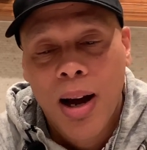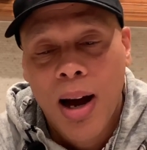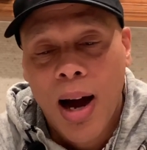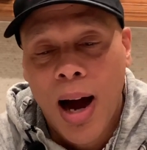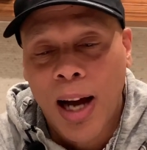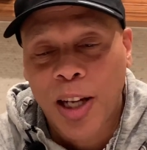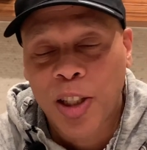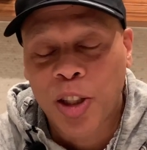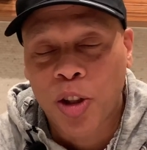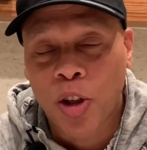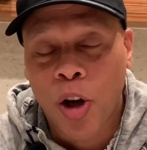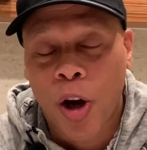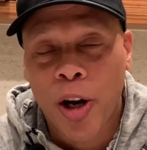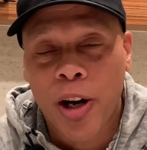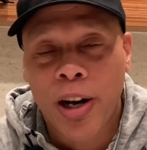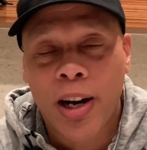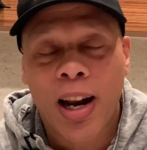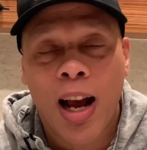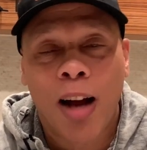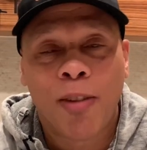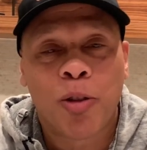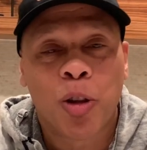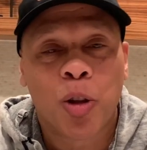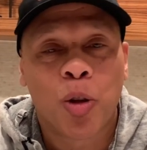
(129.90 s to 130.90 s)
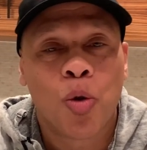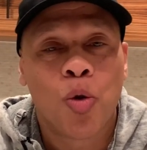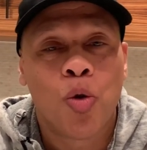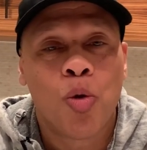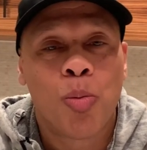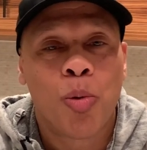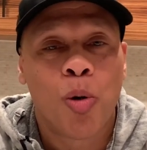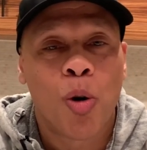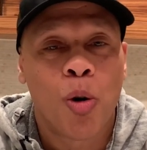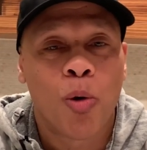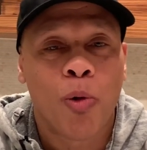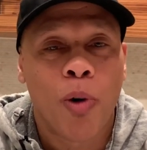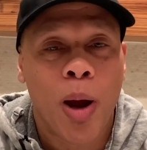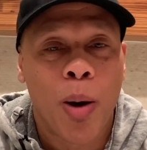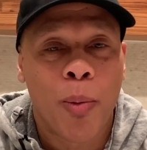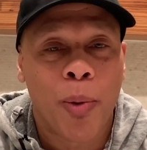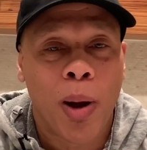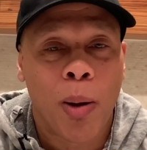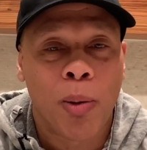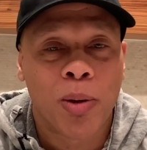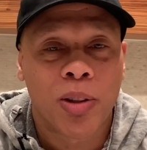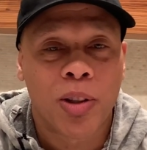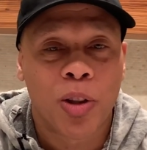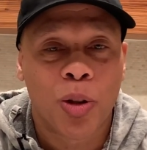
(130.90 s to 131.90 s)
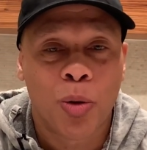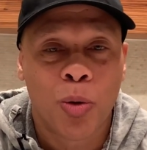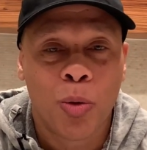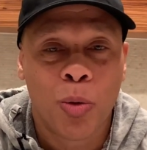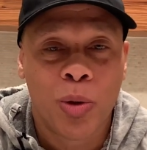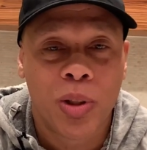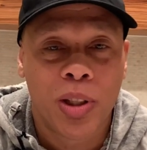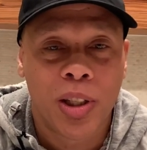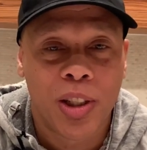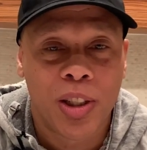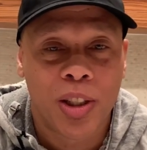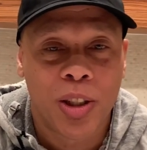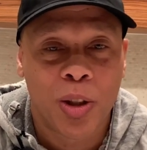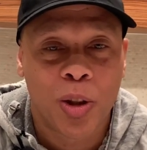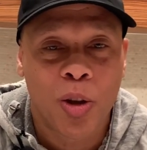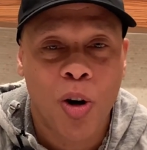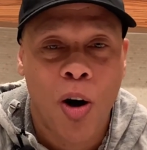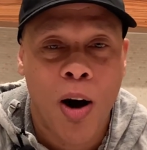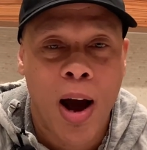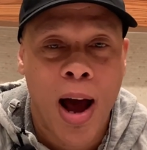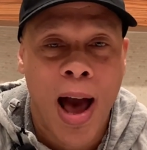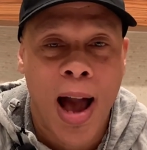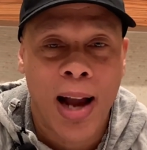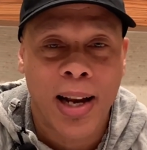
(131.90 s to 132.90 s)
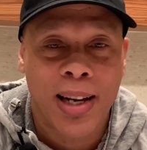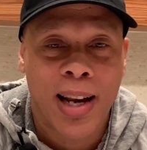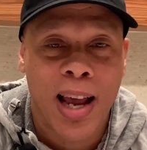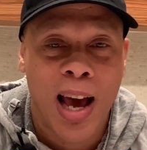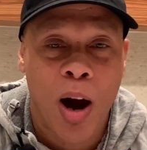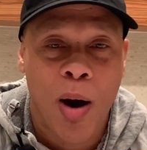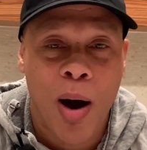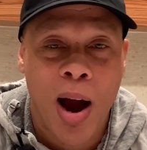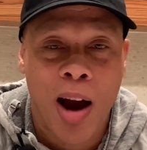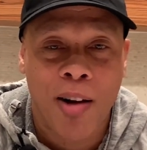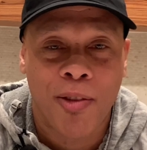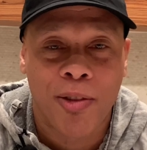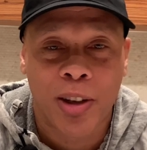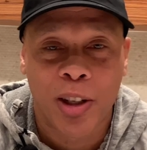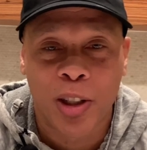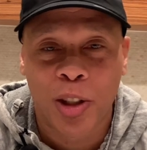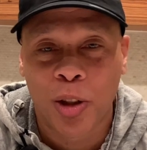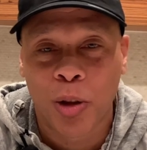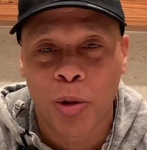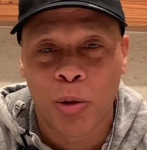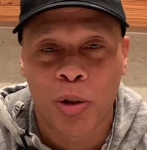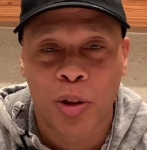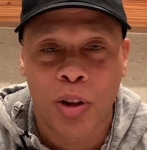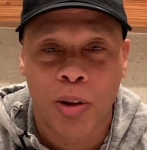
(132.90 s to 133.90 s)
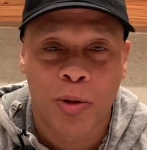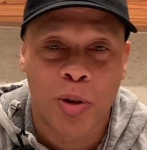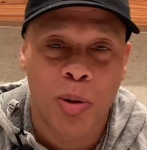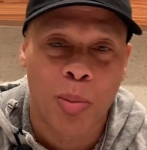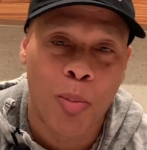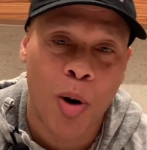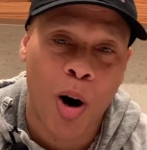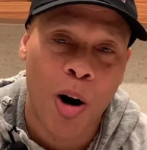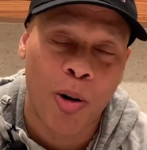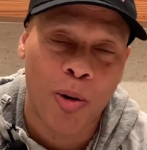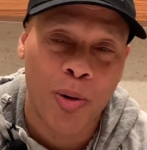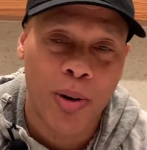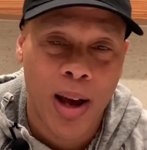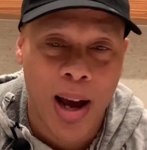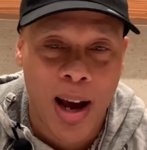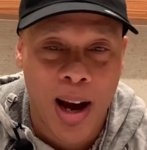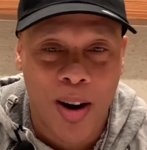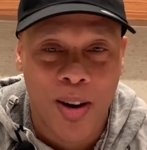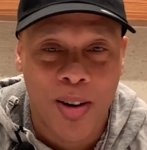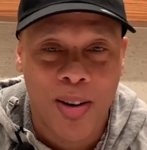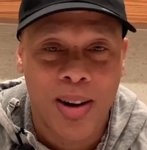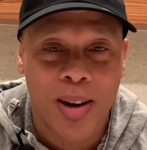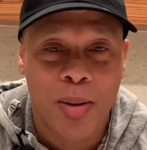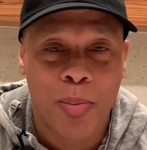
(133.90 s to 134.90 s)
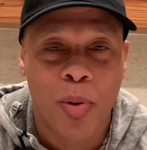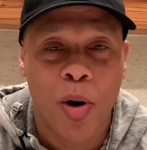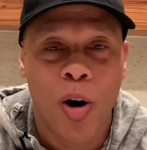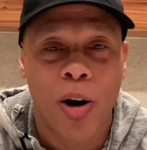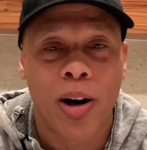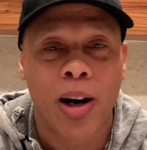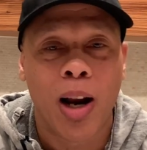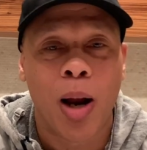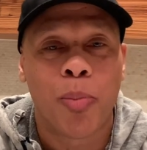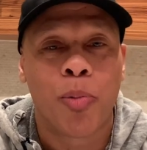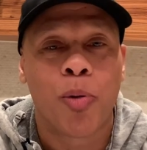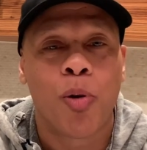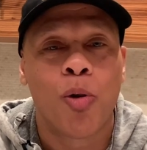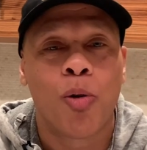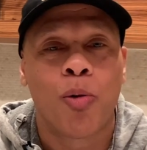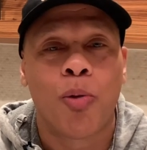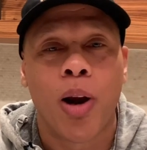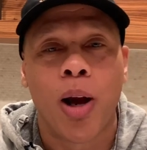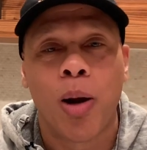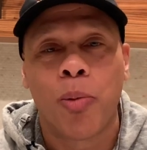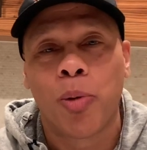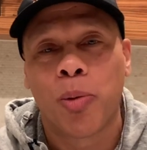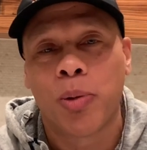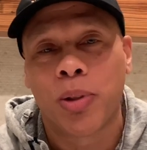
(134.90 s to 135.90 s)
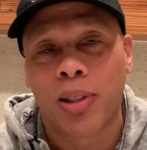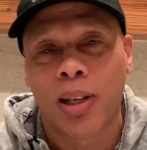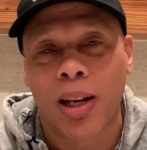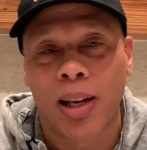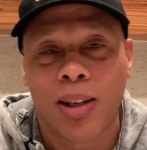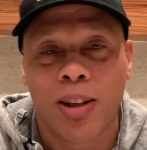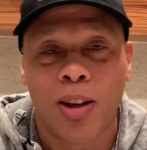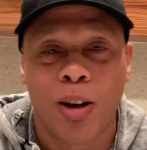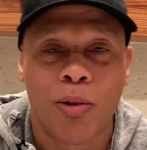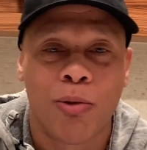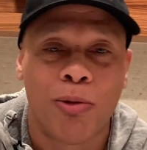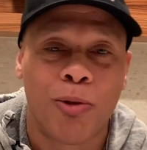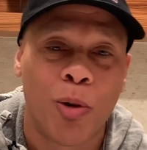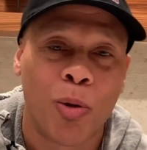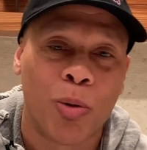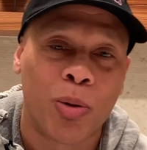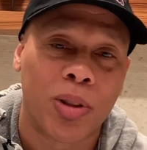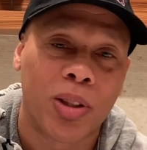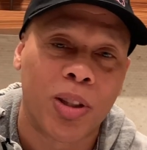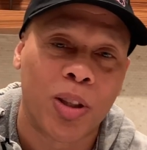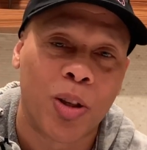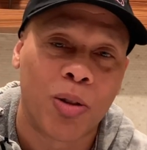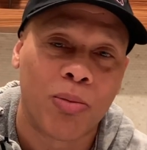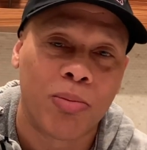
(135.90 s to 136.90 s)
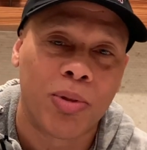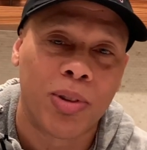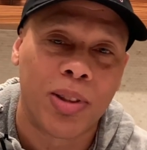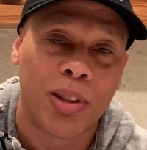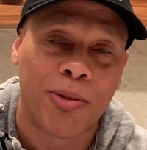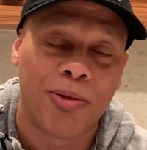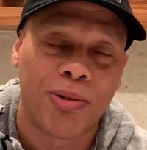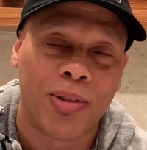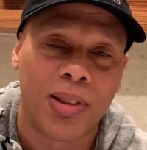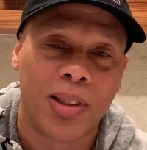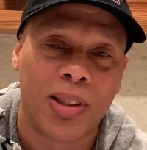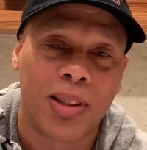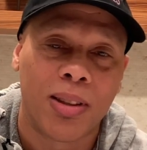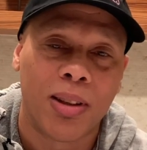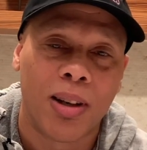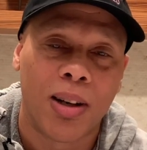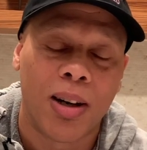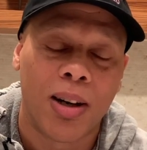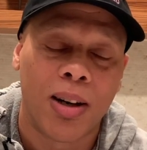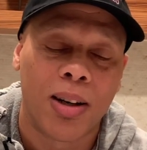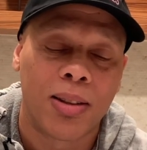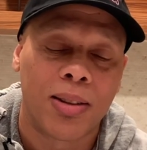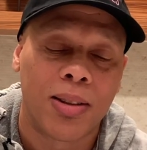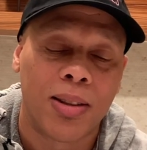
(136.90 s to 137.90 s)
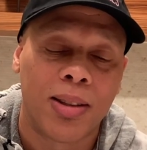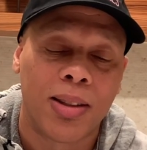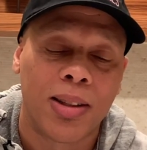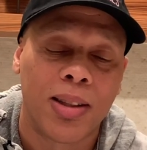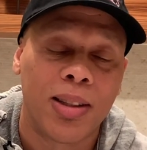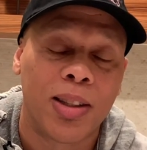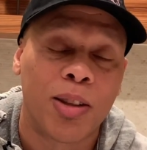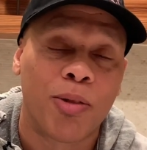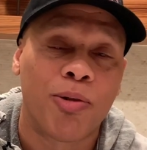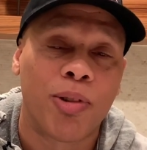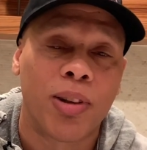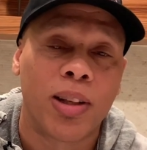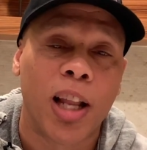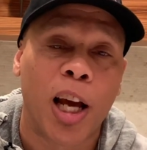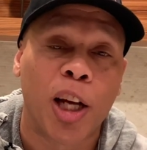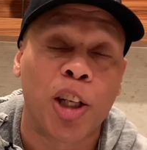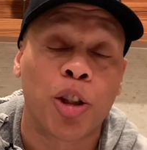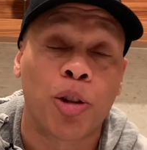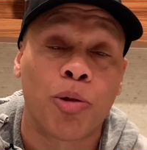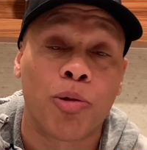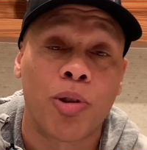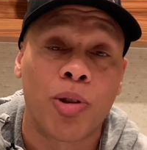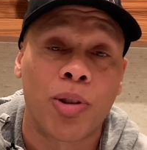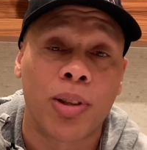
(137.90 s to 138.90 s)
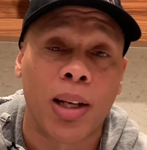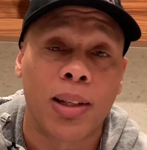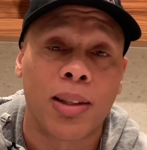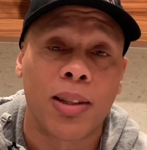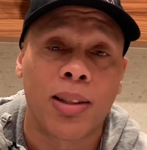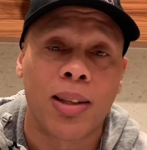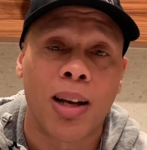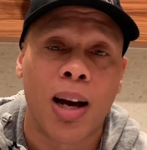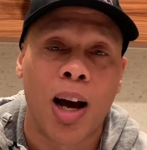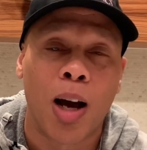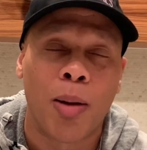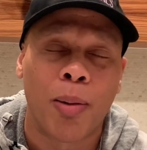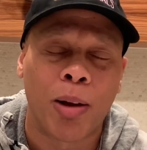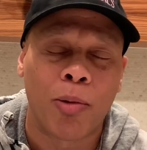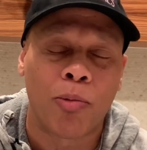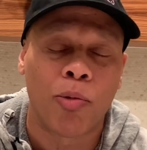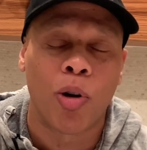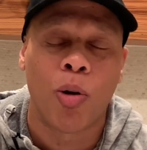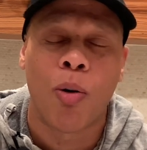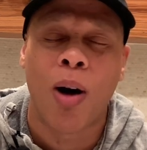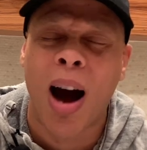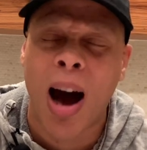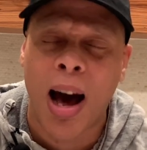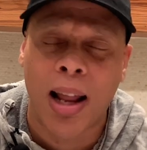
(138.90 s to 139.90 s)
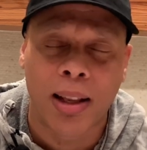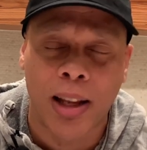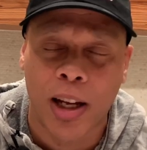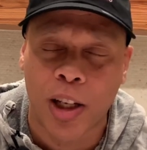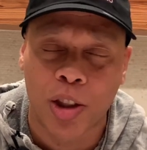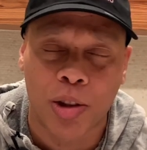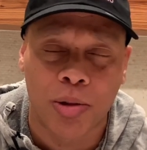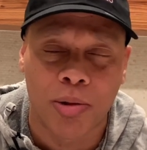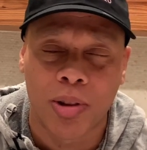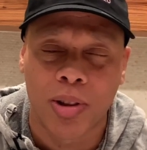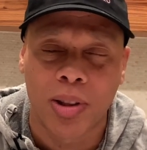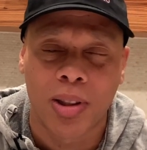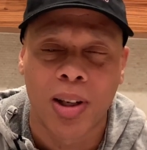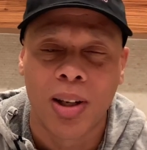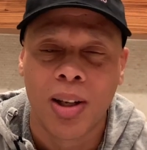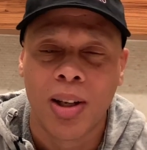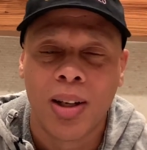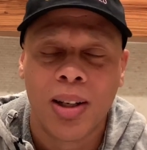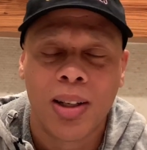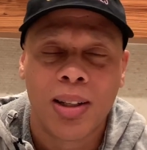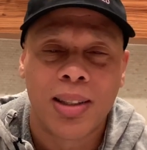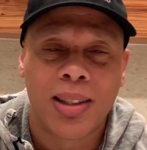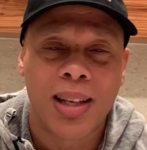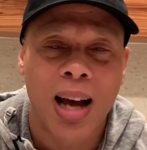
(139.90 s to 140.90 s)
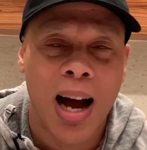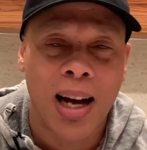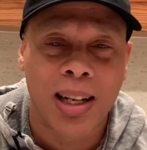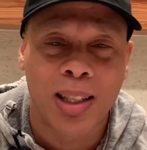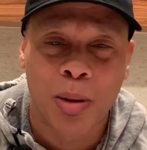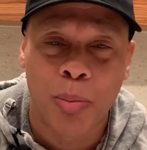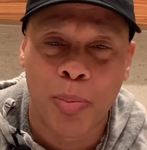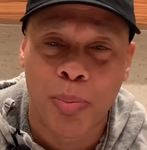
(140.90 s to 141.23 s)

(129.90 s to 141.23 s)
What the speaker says: I started an after-school program when I was a school teacher. It's called Act Now, African Children of Tomorrow Now. Part of that program, we would take young folks to see different lecturers at the time, real hot lecturers. Dr.